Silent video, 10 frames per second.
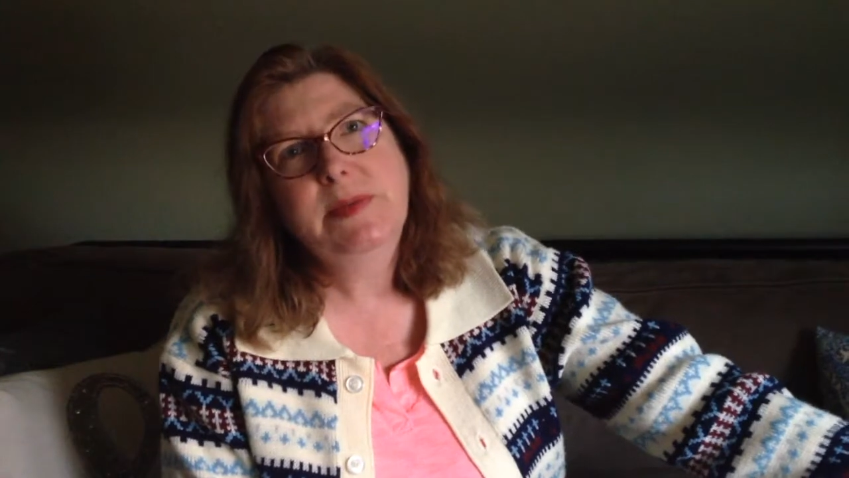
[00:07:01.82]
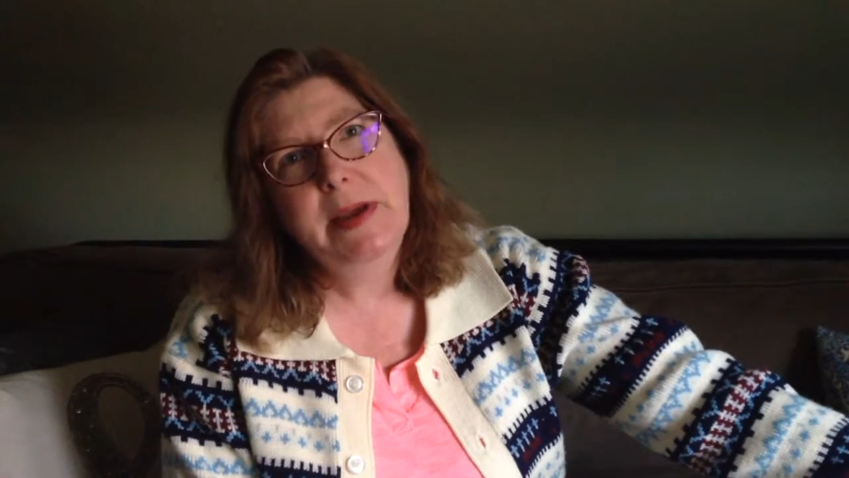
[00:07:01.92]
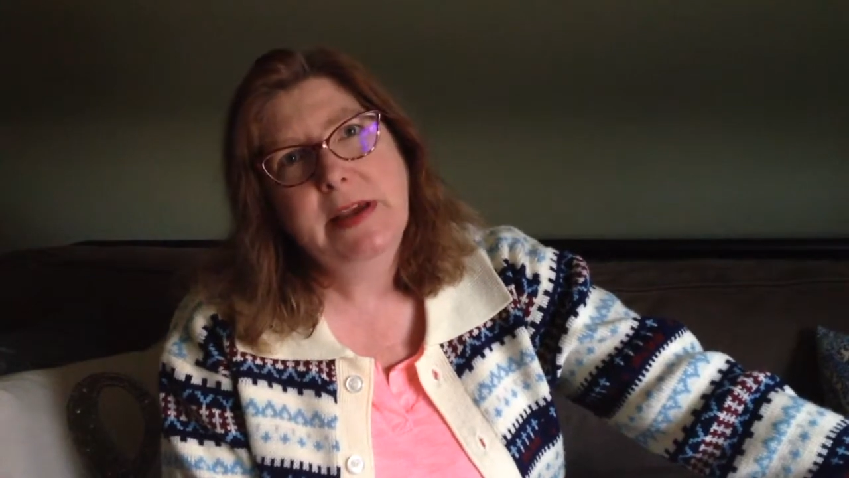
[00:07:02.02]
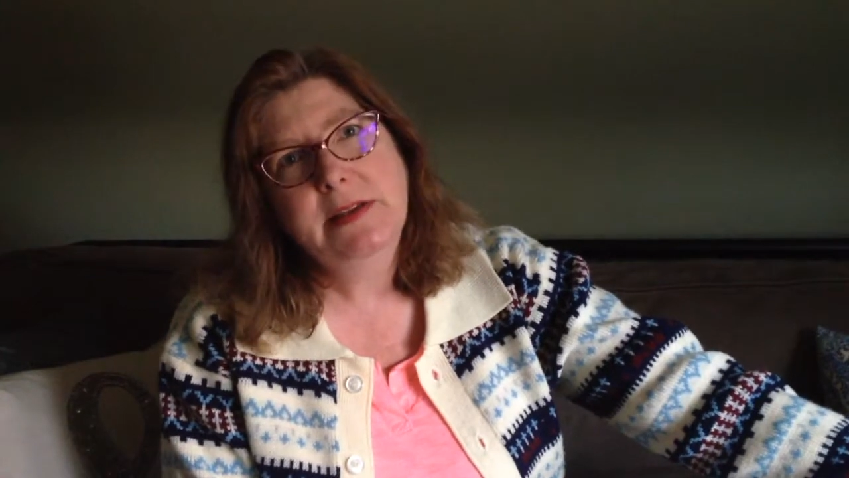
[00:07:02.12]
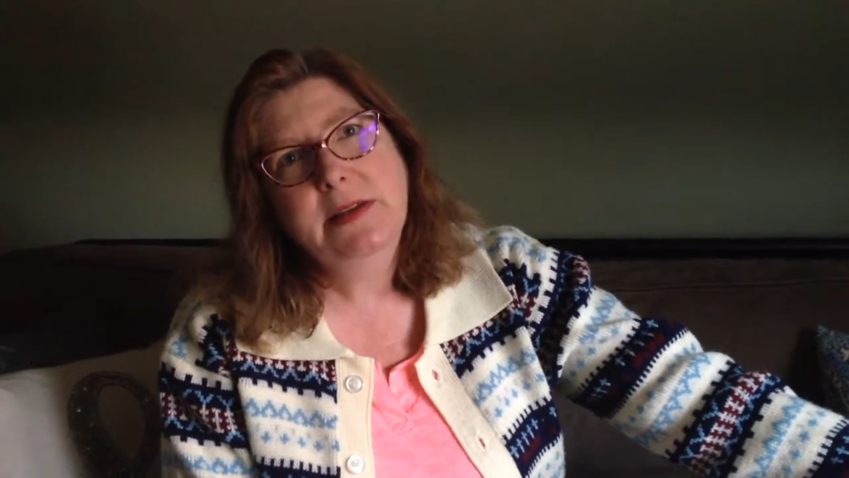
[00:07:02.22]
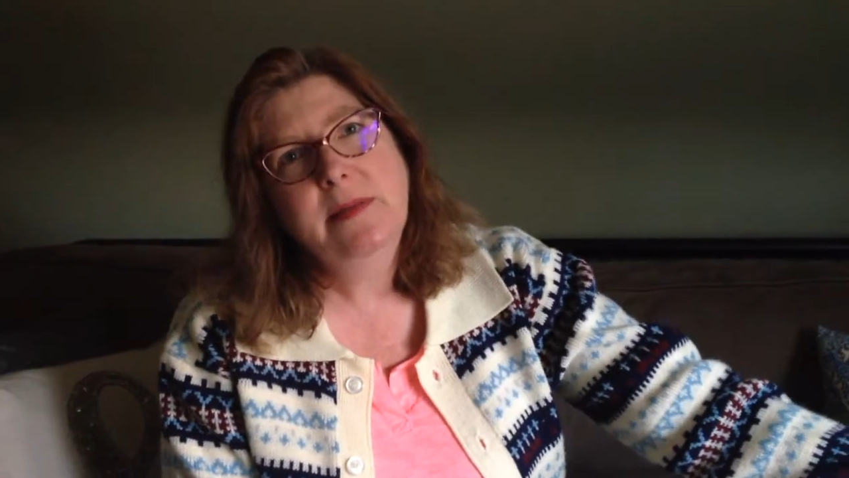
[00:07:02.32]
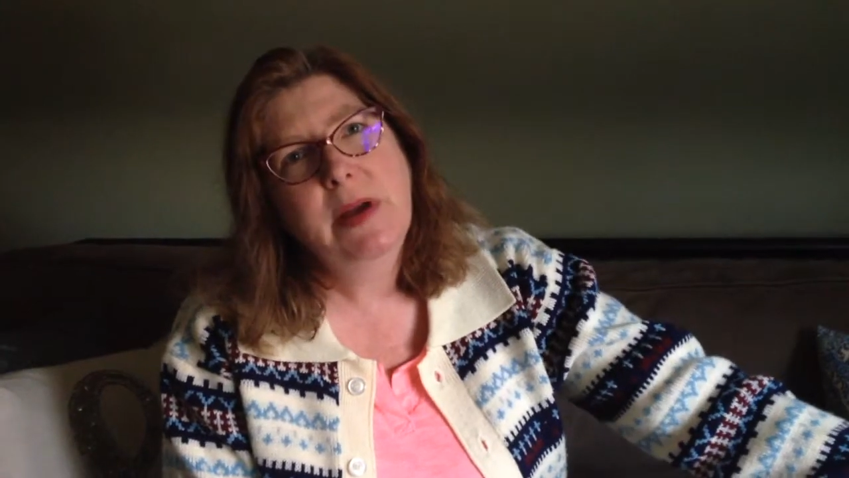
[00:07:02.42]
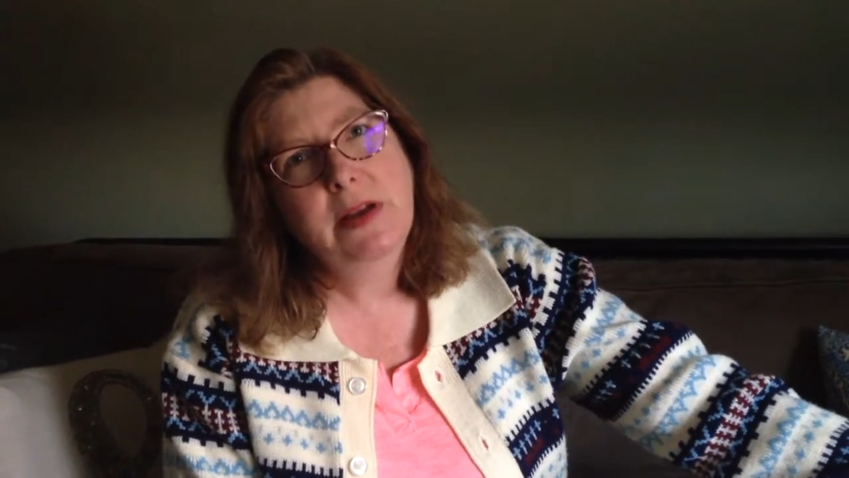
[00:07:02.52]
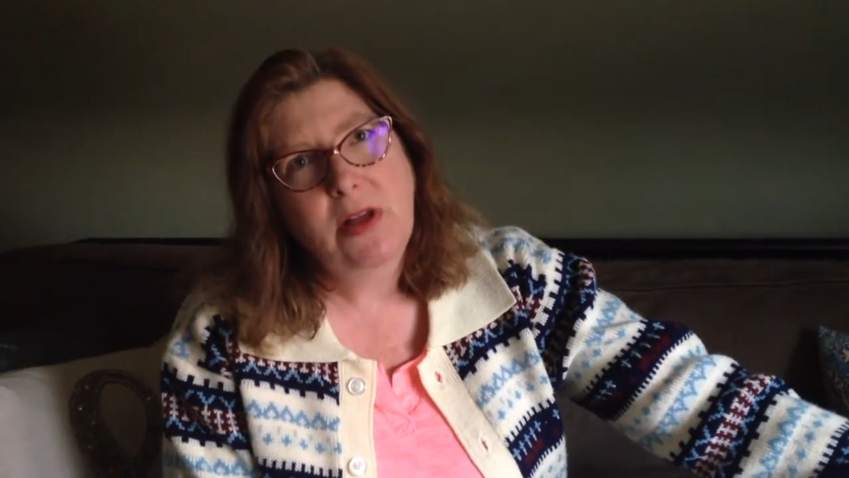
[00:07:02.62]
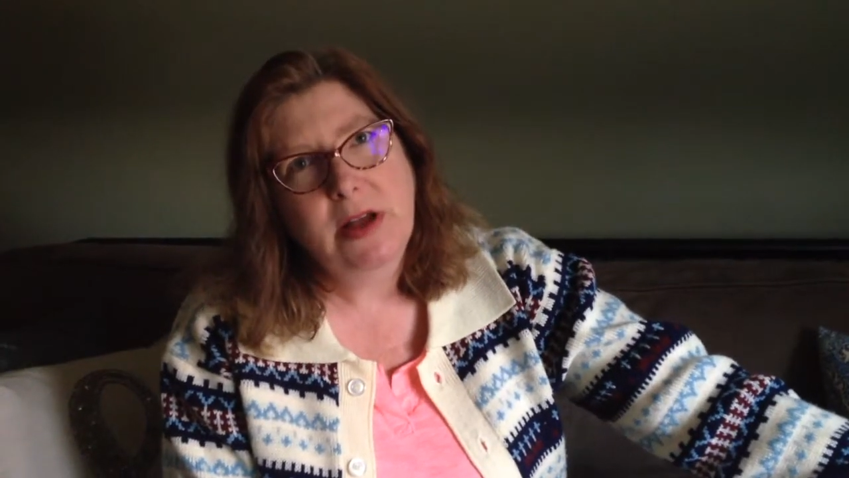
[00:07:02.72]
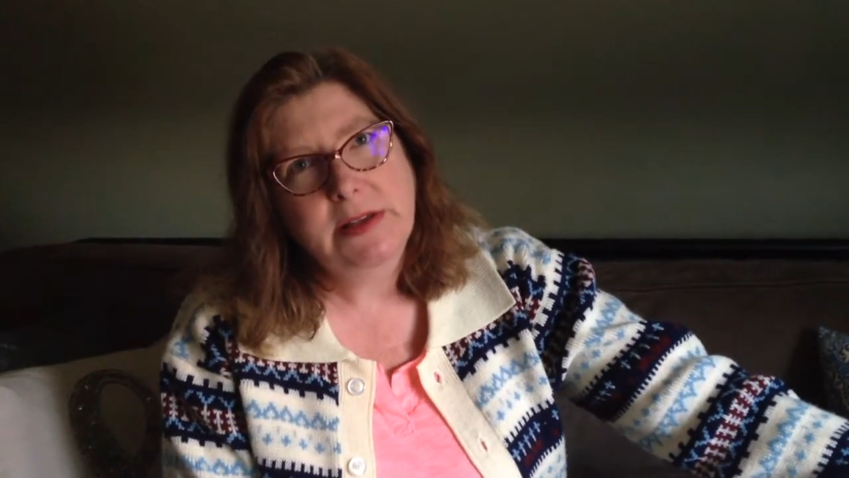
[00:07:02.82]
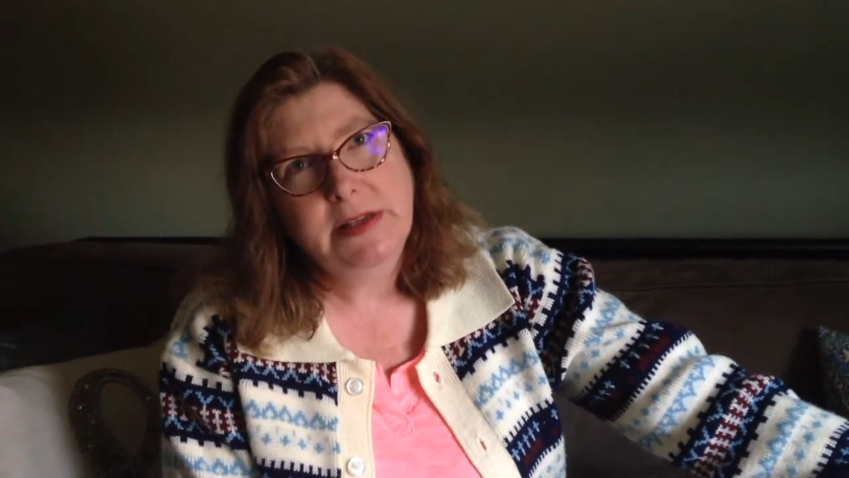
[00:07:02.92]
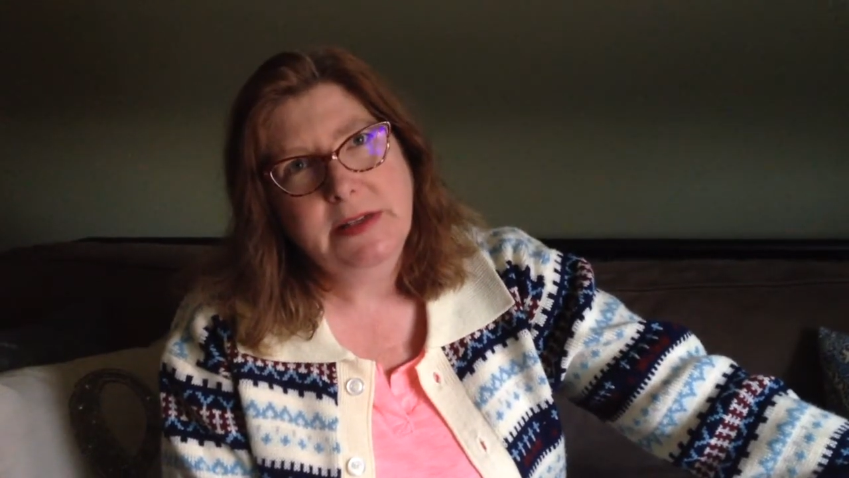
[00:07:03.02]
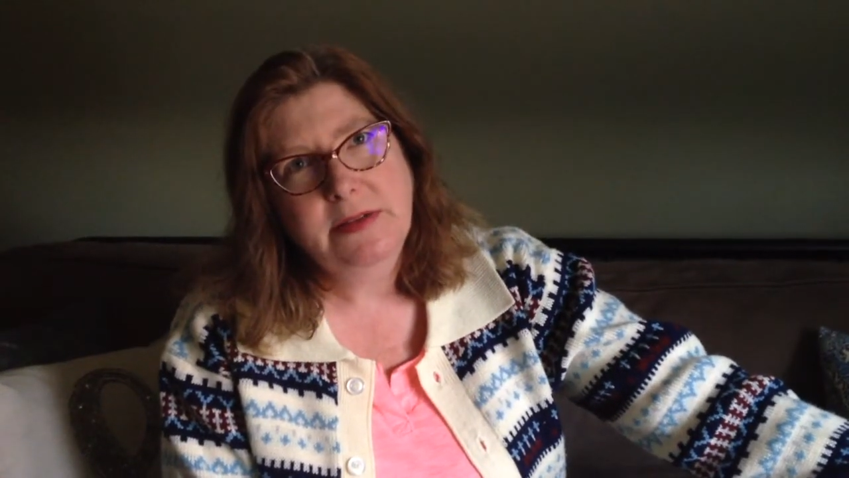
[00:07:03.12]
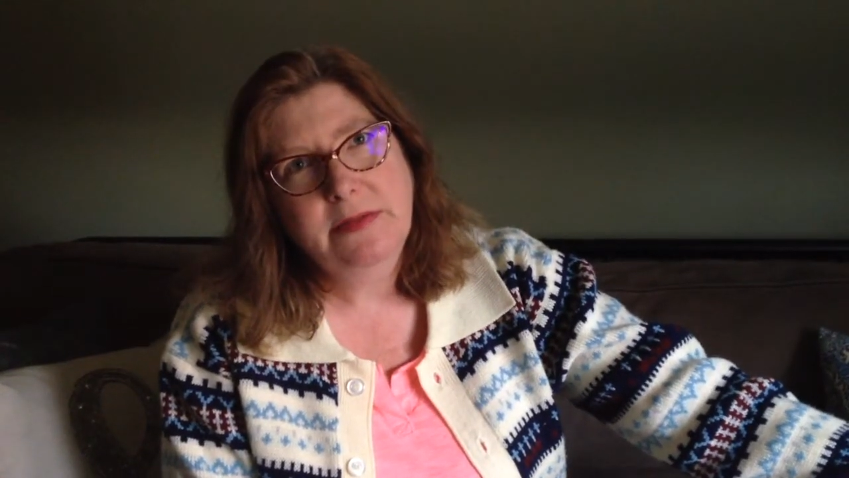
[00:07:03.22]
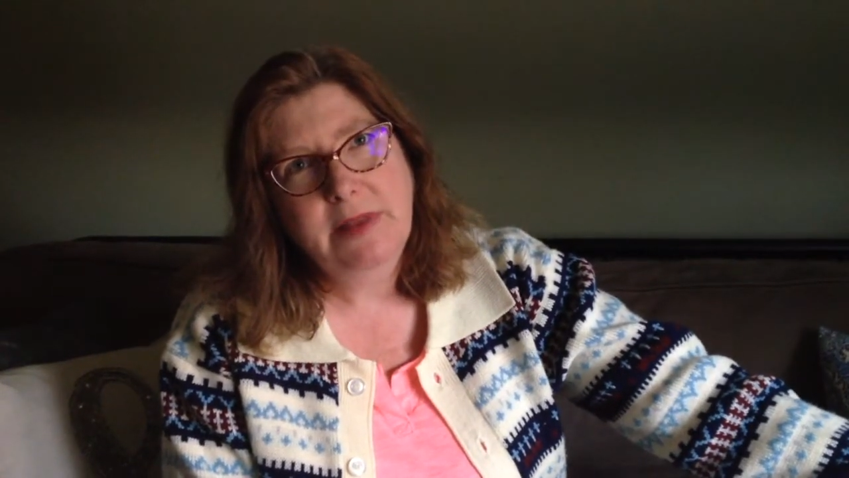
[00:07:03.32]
space in my closet